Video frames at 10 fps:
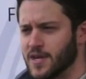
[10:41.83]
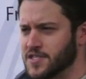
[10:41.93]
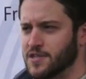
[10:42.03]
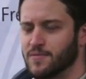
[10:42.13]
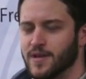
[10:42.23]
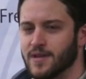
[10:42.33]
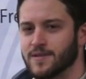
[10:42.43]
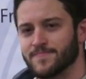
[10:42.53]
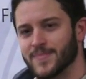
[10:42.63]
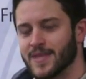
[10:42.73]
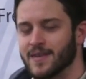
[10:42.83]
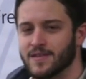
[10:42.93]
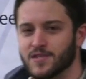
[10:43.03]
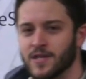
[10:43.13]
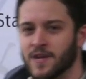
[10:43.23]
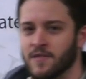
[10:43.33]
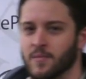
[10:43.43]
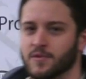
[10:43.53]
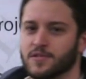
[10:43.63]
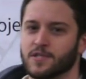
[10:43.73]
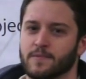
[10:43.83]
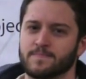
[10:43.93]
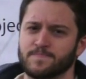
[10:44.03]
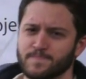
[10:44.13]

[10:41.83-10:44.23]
Did I say 380? There's a lot of numbers, so.